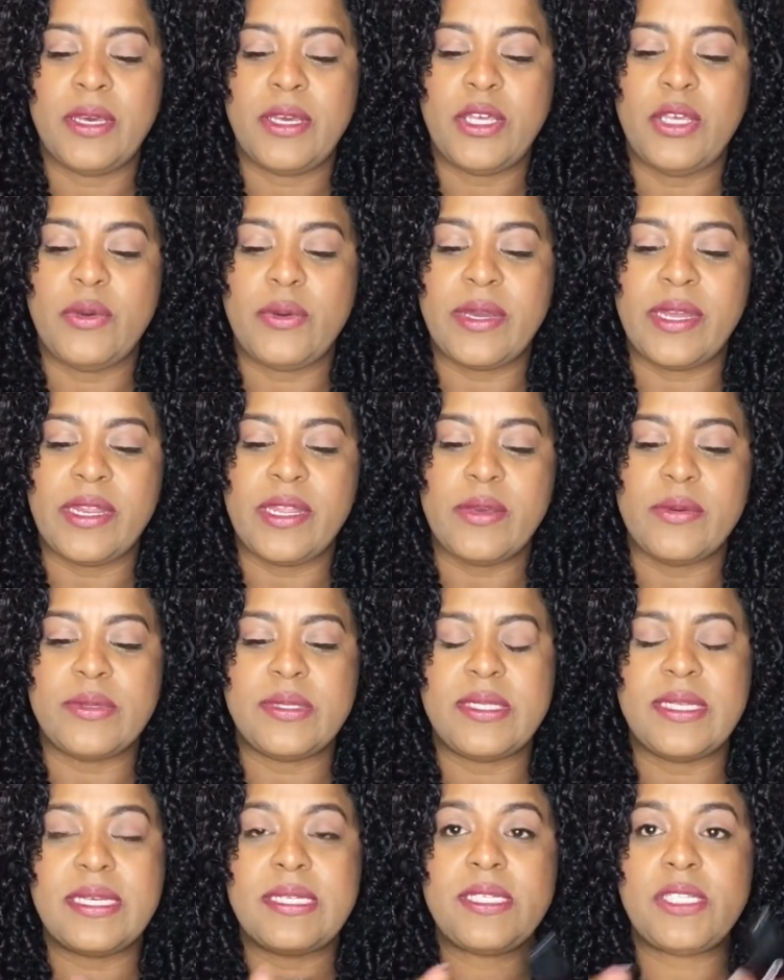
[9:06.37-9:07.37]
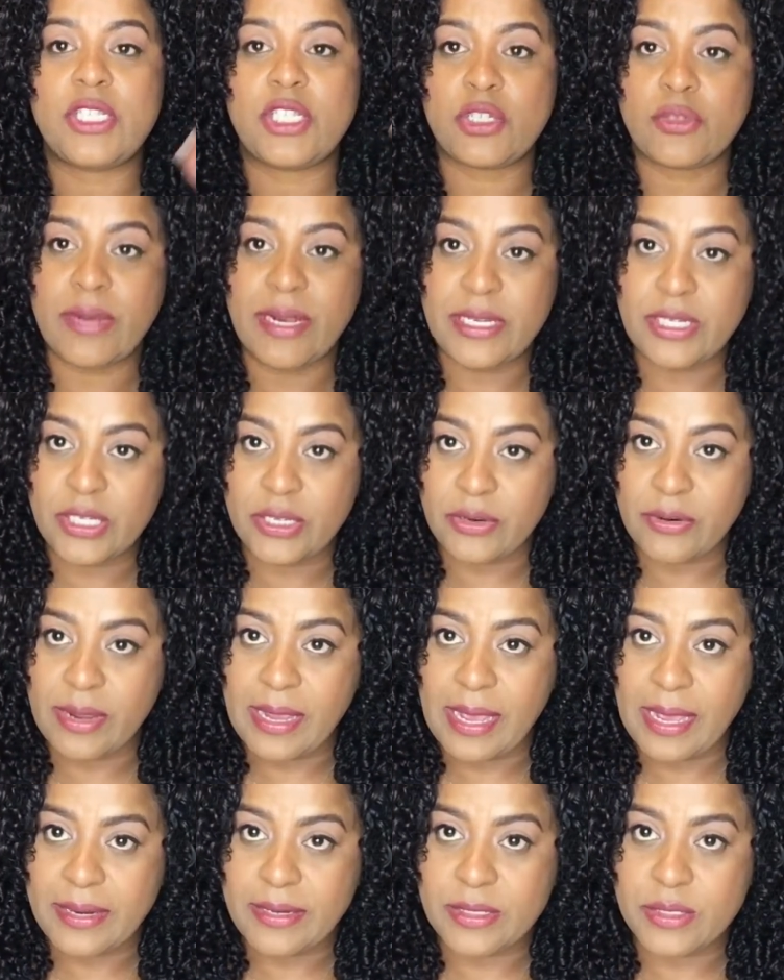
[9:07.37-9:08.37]
You can use this straight to your
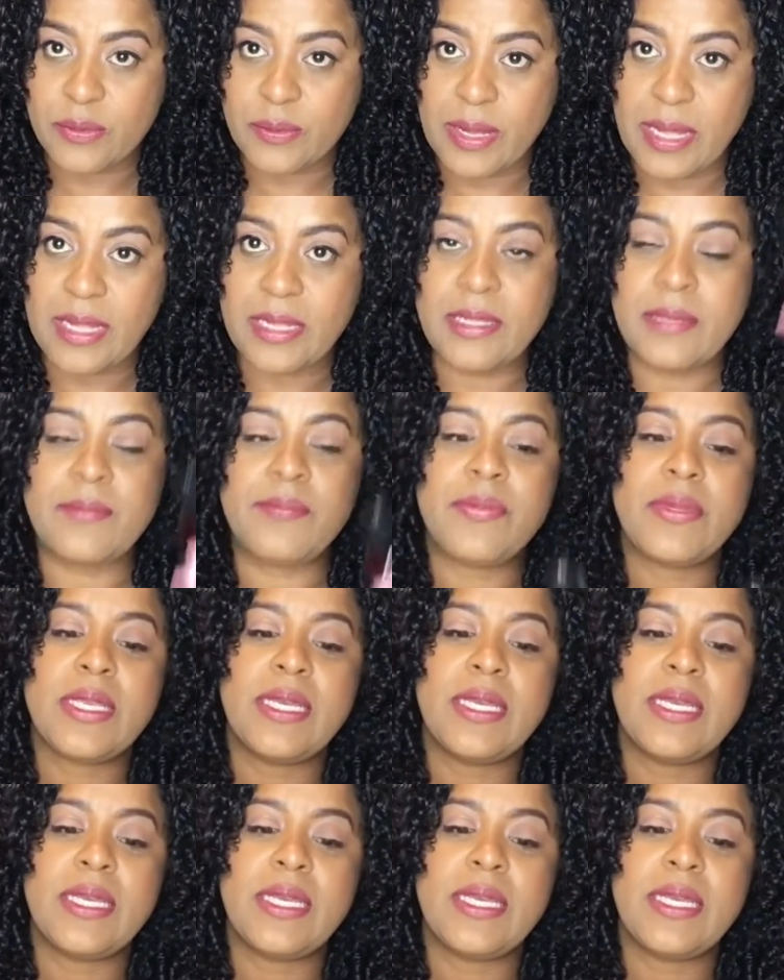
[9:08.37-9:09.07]
head as well.